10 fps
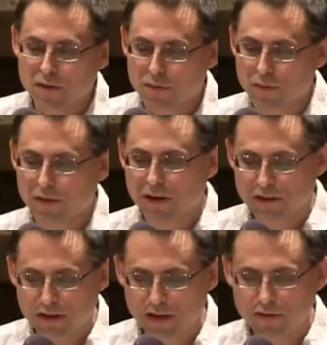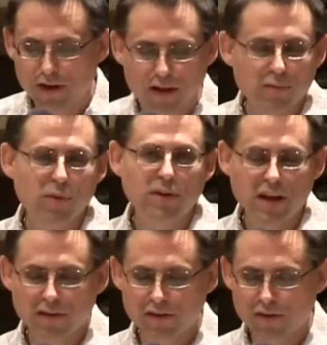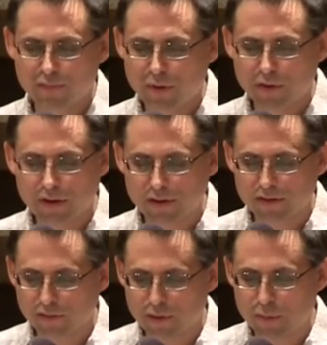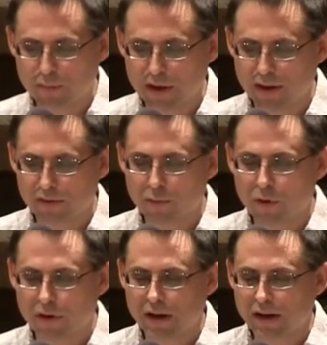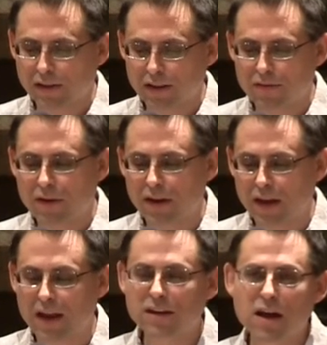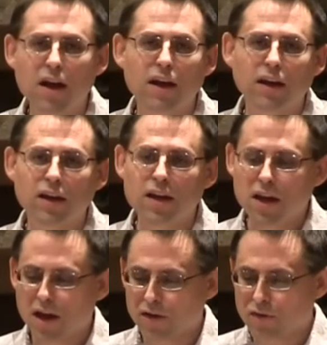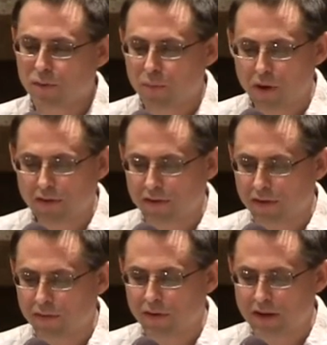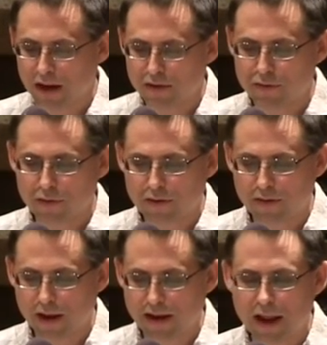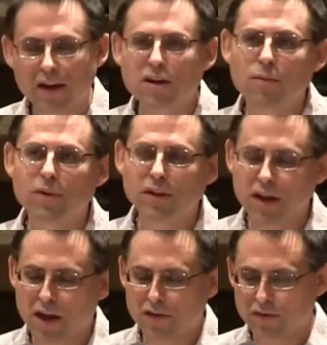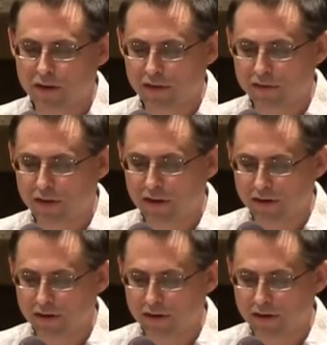through the continued exploitation of billions of human beings working, living, and dying under oppressive, dangerous, and economically unjust